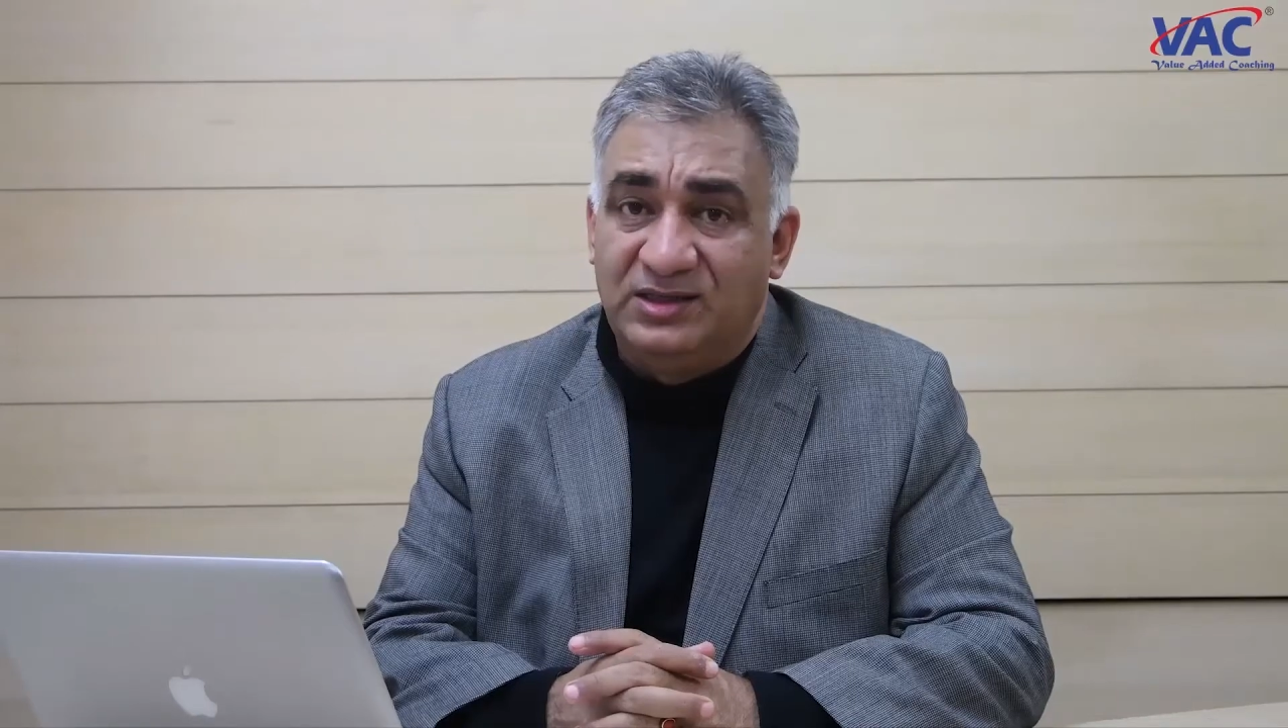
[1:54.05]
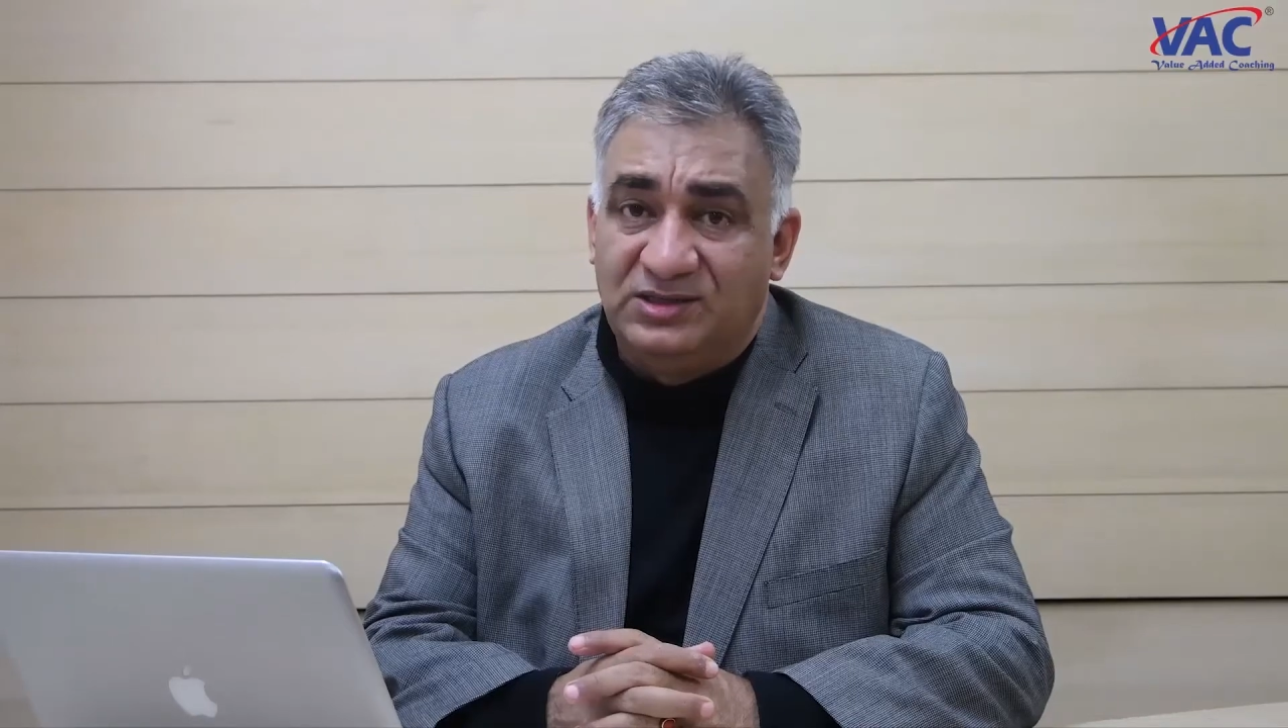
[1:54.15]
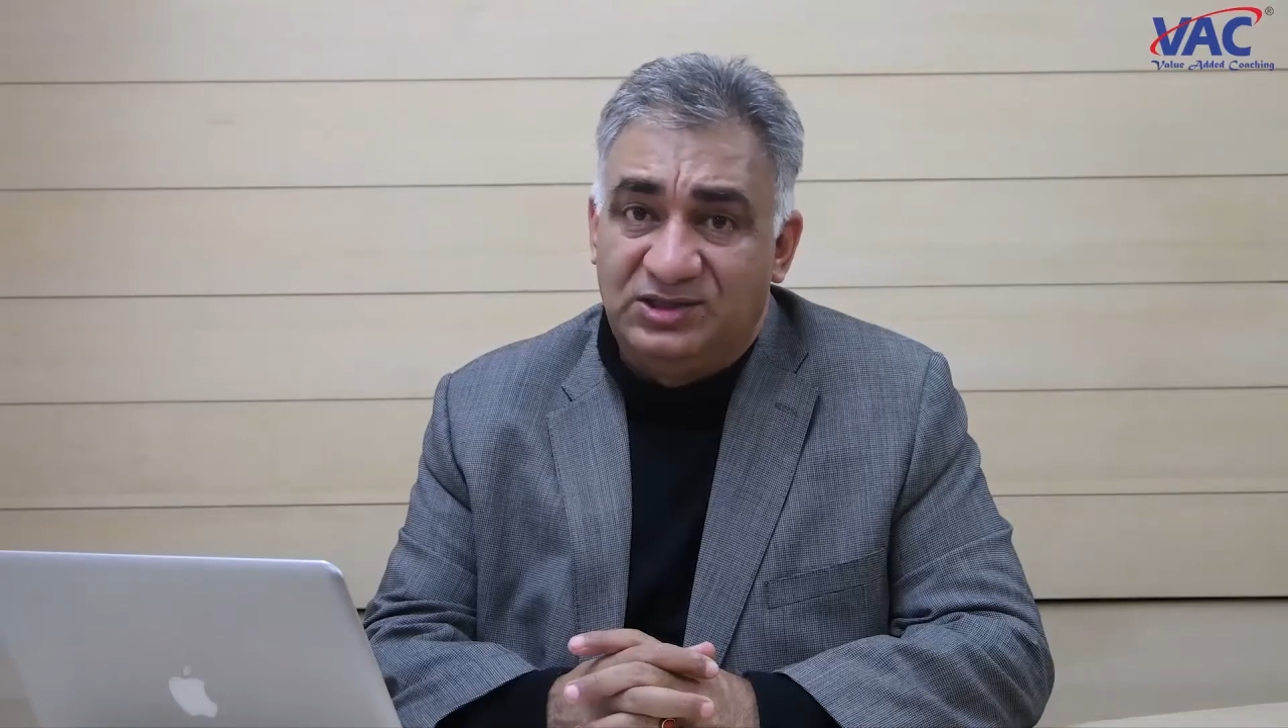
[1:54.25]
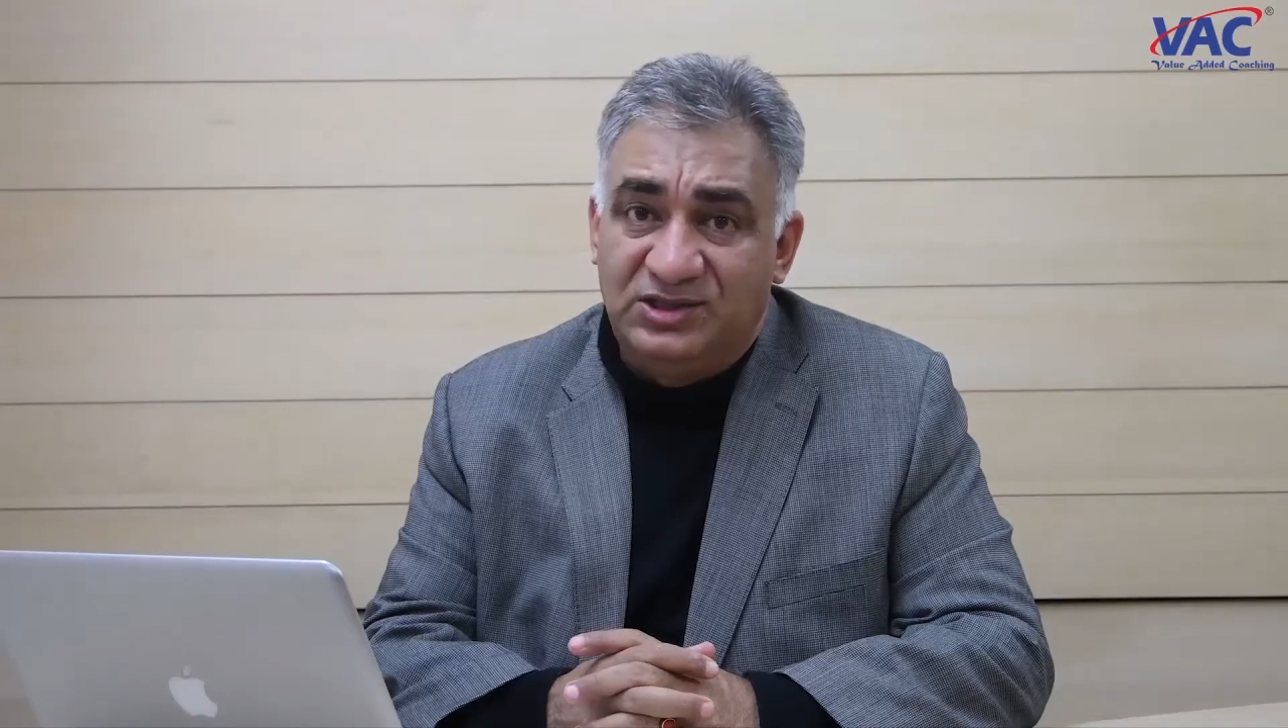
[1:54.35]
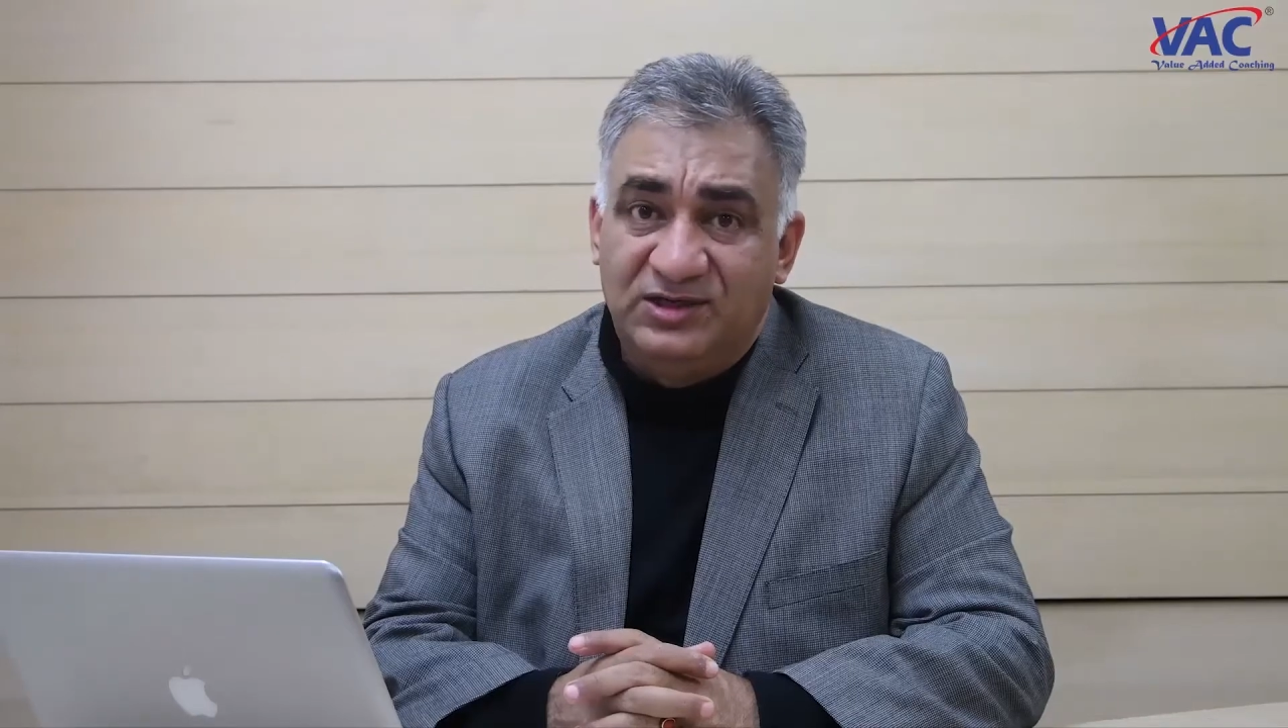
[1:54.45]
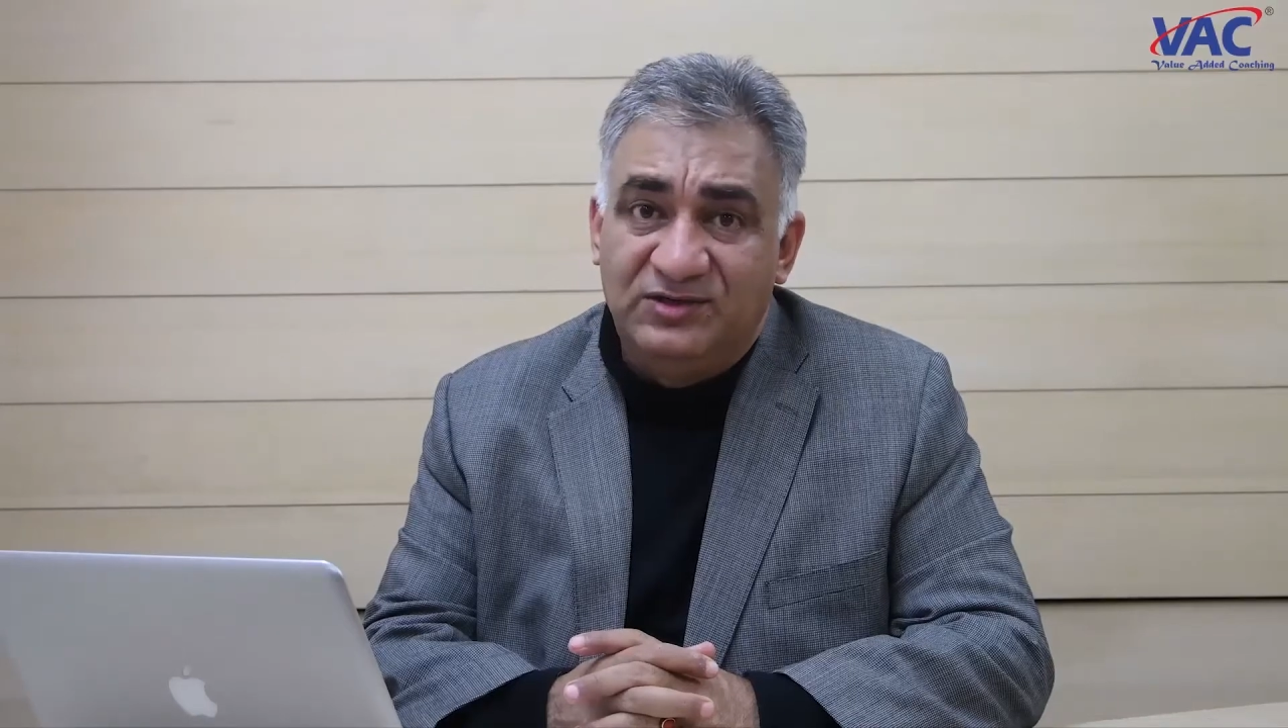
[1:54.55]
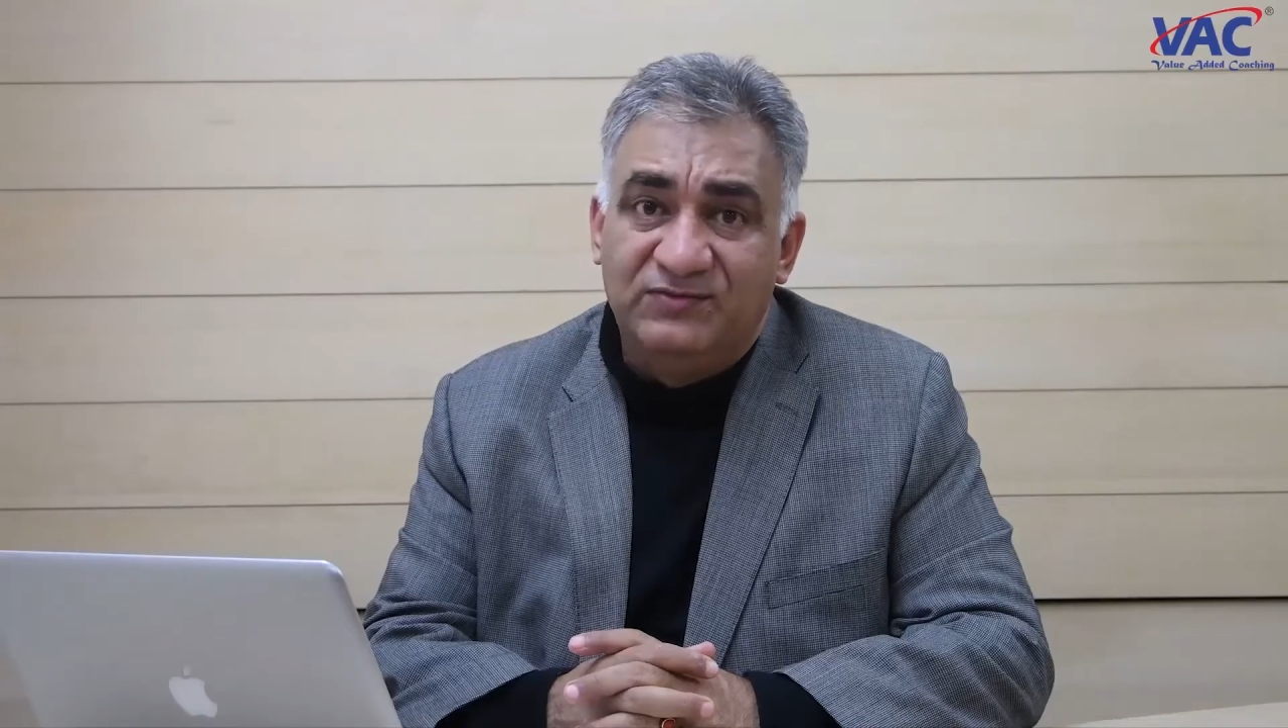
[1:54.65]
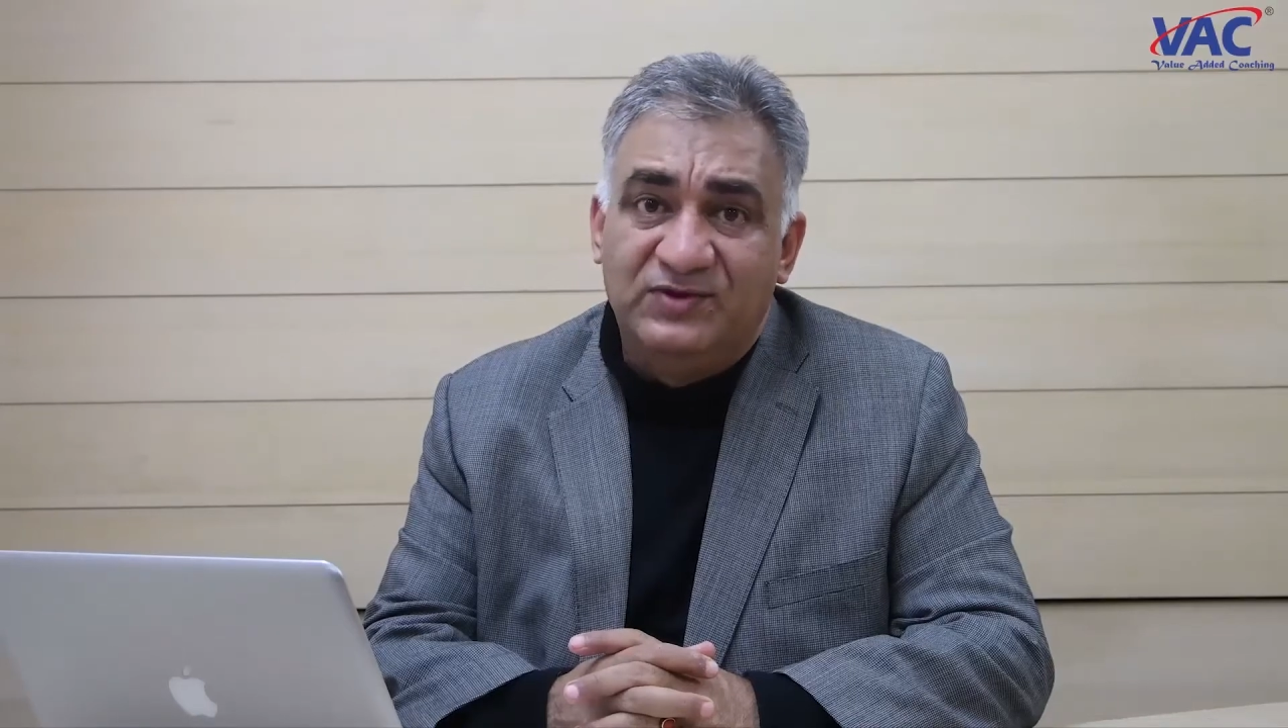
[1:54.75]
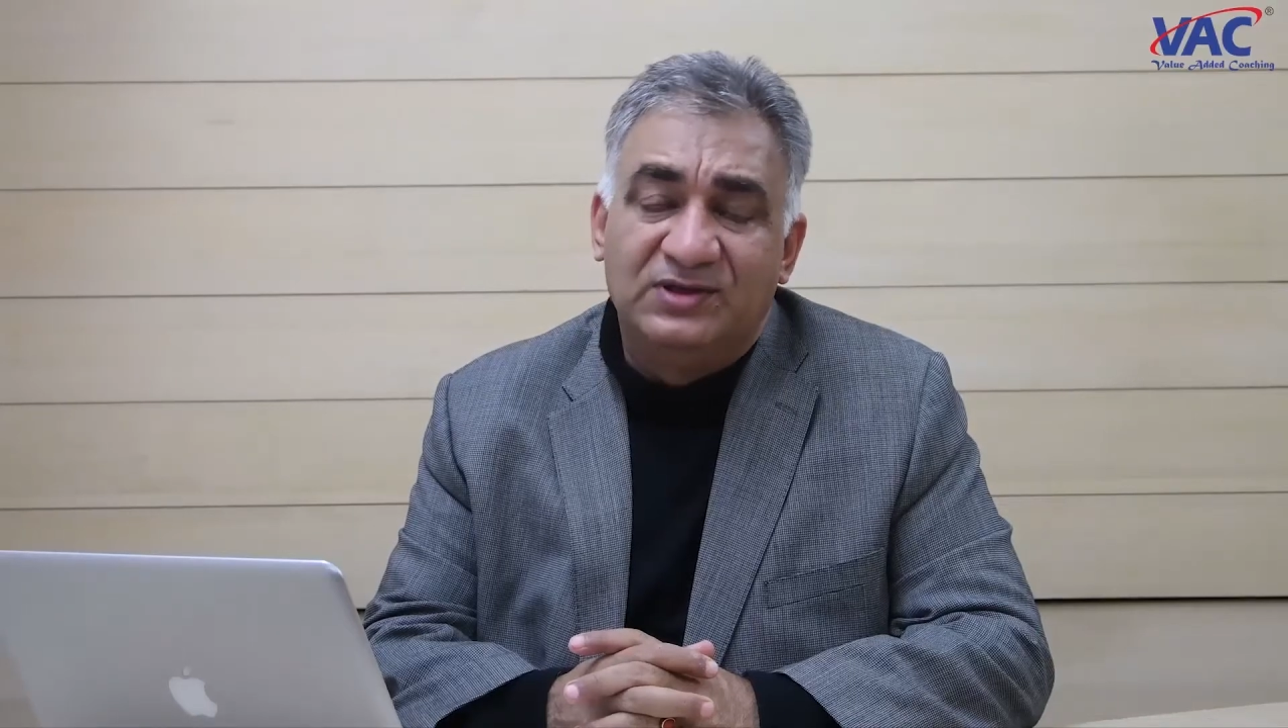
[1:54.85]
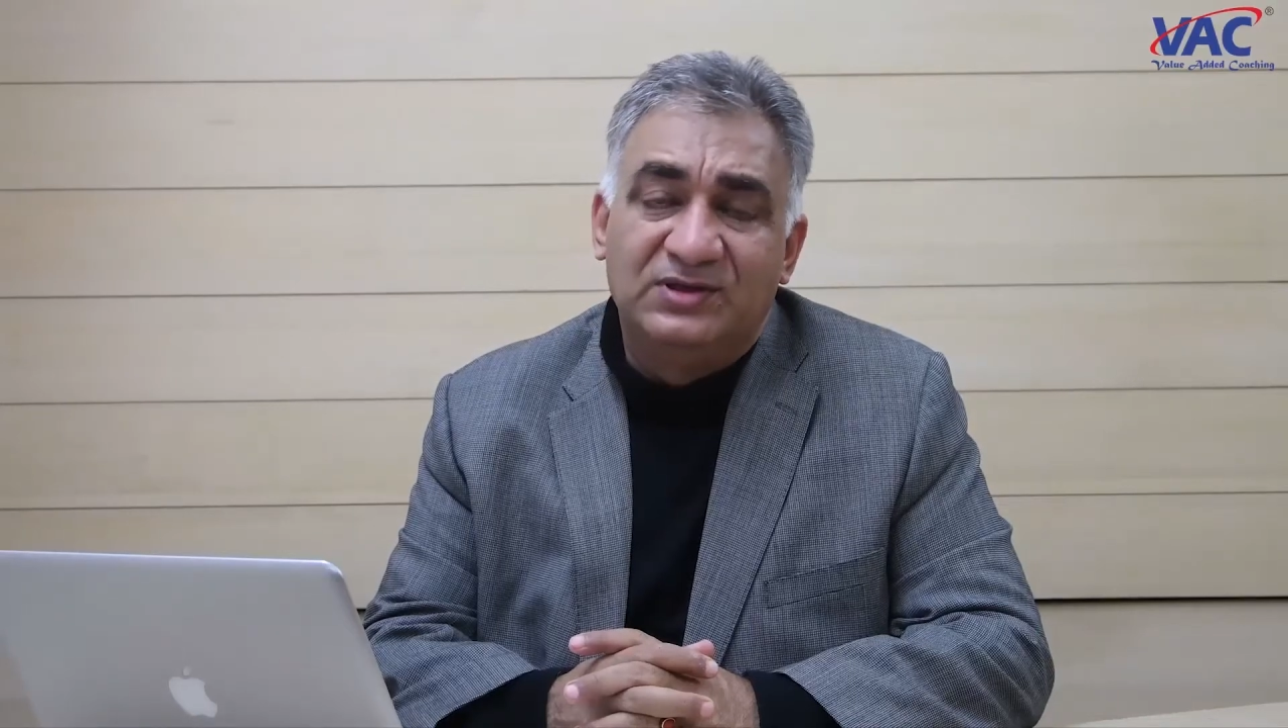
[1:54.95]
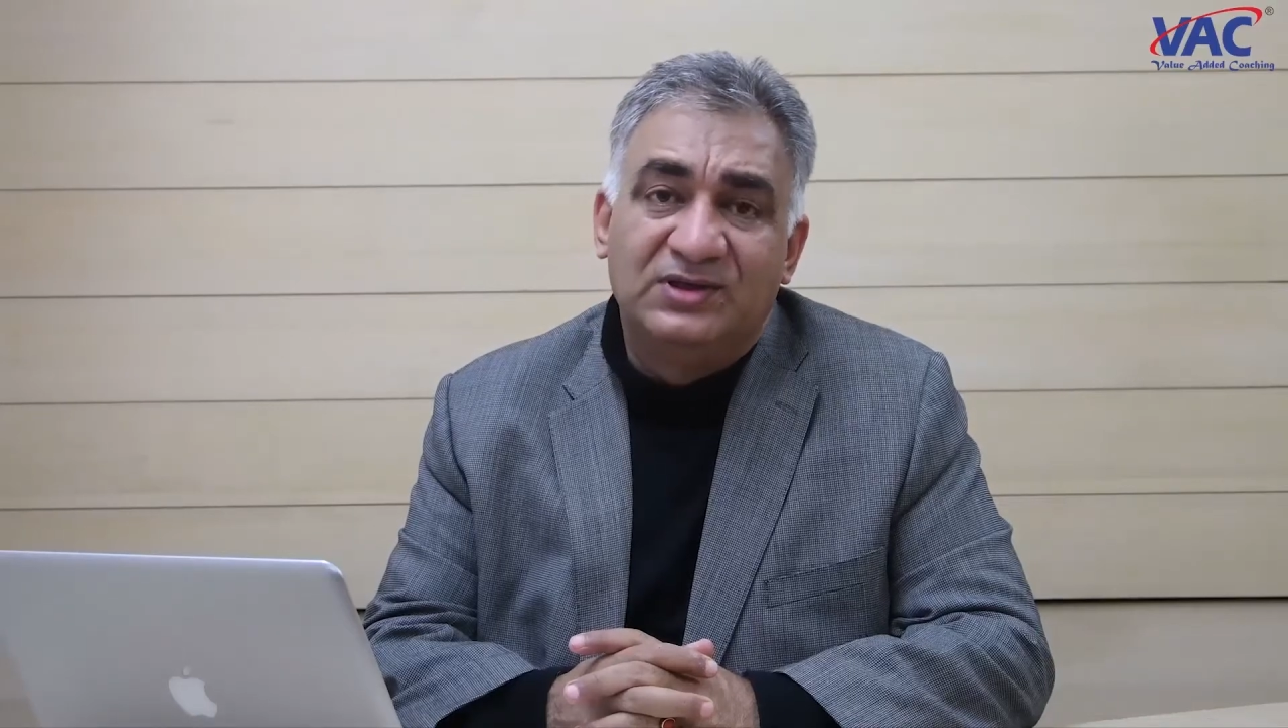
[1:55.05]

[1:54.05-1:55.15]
achieved